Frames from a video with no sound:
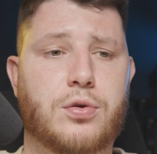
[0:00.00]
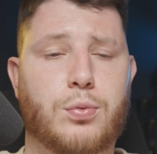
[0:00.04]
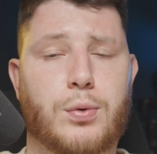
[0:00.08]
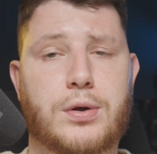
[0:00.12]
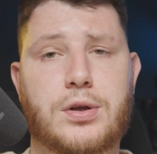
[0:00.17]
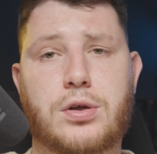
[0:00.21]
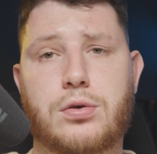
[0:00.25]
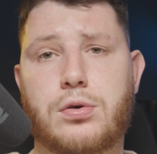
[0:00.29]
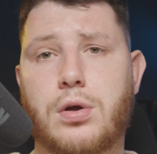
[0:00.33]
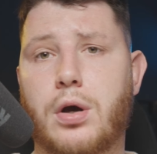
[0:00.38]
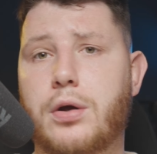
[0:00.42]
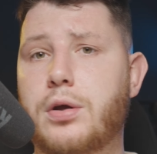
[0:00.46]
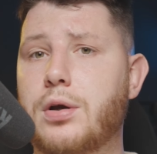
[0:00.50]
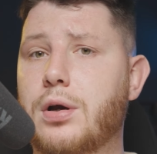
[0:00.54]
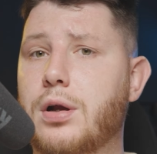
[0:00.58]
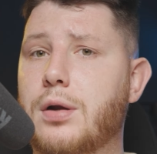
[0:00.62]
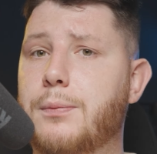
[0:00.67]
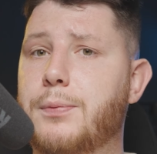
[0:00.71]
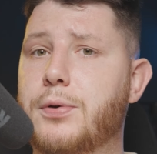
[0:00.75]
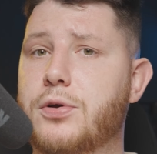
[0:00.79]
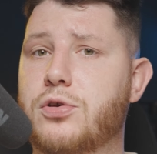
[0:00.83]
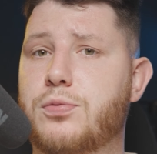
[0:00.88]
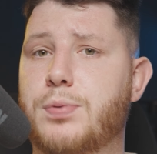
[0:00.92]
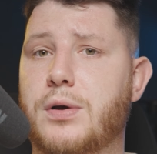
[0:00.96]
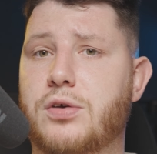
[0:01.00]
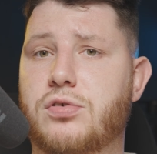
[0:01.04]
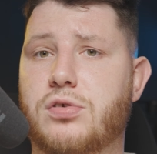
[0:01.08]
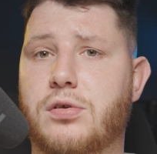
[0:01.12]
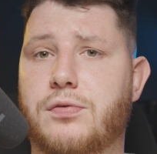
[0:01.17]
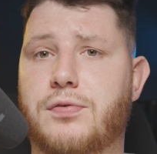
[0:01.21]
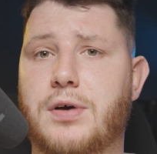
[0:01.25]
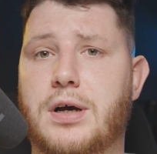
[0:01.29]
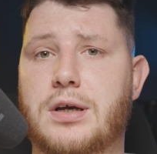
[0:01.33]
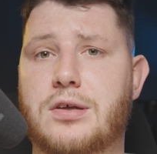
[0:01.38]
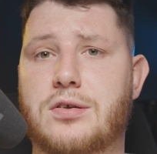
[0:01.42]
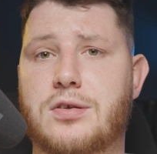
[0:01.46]
when you know you're going to put special
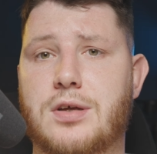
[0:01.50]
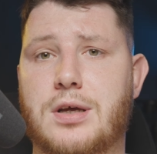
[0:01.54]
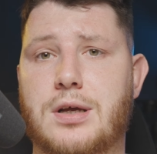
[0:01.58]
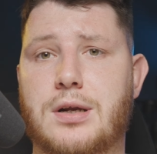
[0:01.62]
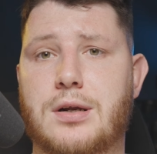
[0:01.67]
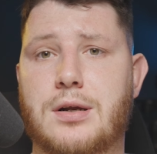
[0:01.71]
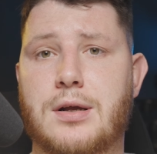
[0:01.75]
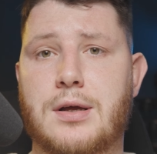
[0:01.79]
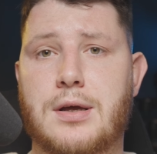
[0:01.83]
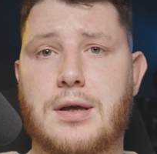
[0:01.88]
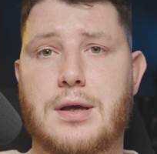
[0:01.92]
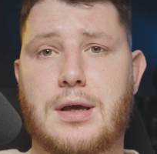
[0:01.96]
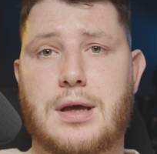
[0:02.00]
effects in,